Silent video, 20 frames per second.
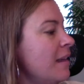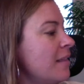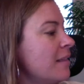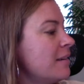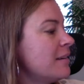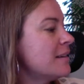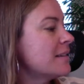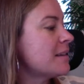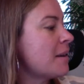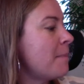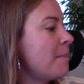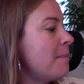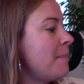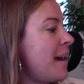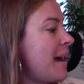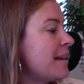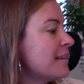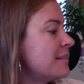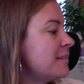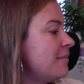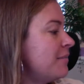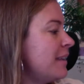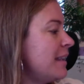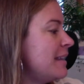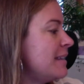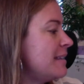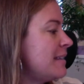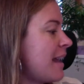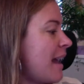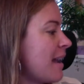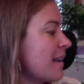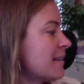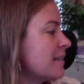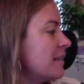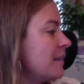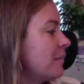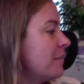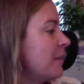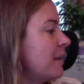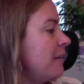there is a massive index
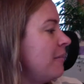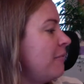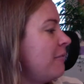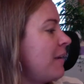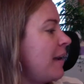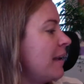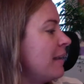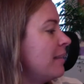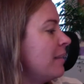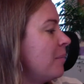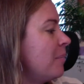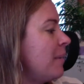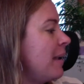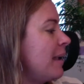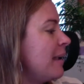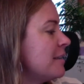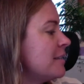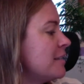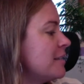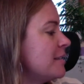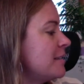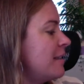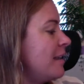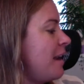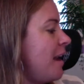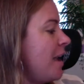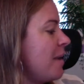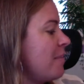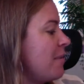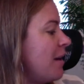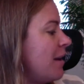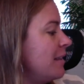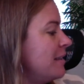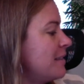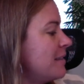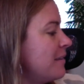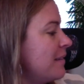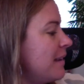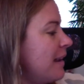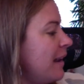and I'm going to find the pages that I'm on
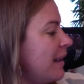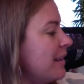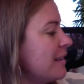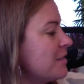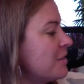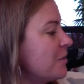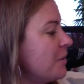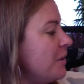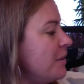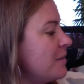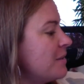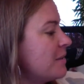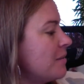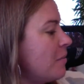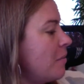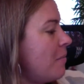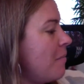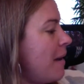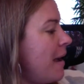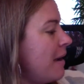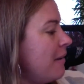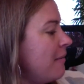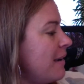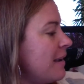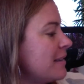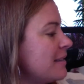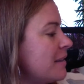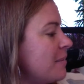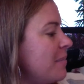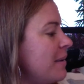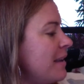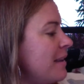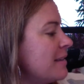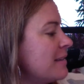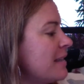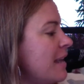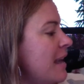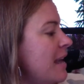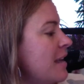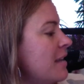so that I can show you some of my
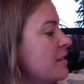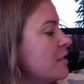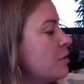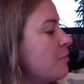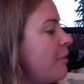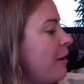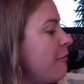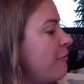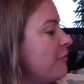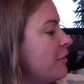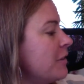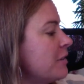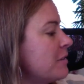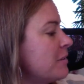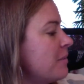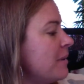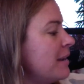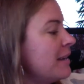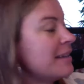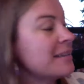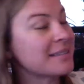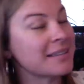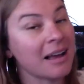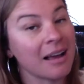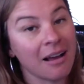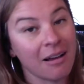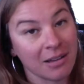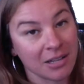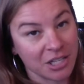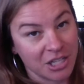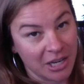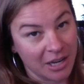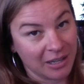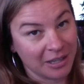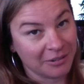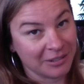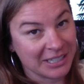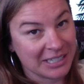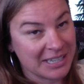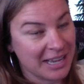recipes. So my first one is on
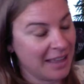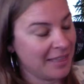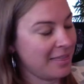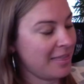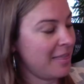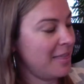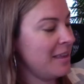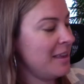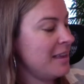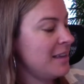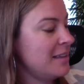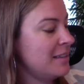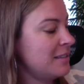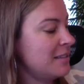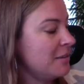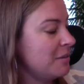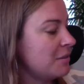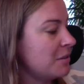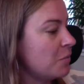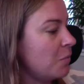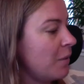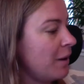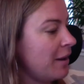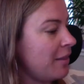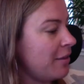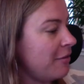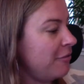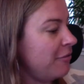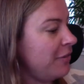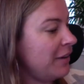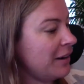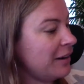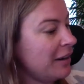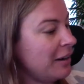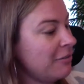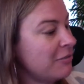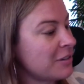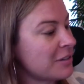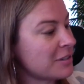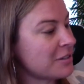January 10th. So it's one of the very
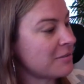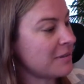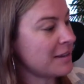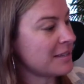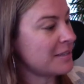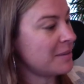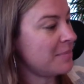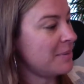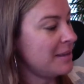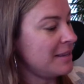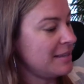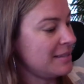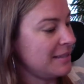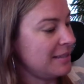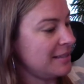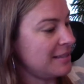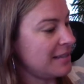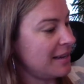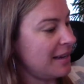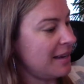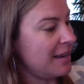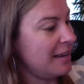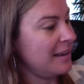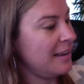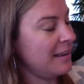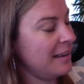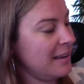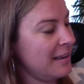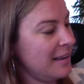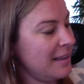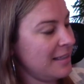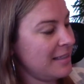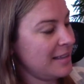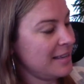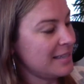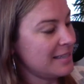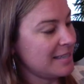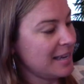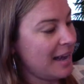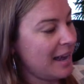first recipes inside the
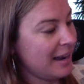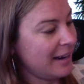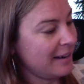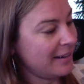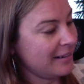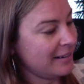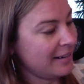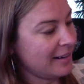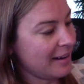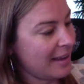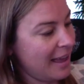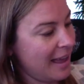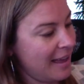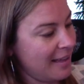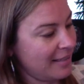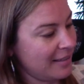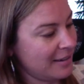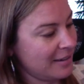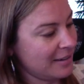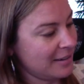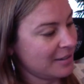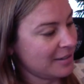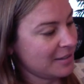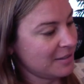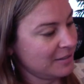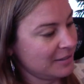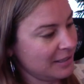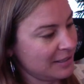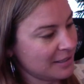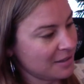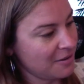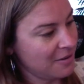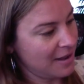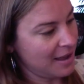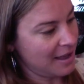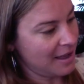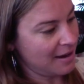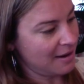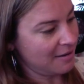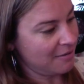entire calendar. So let's go
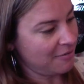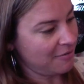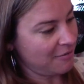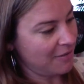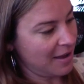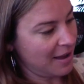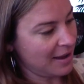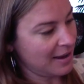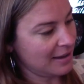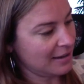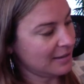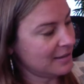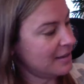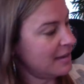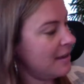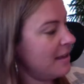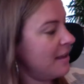ahead and find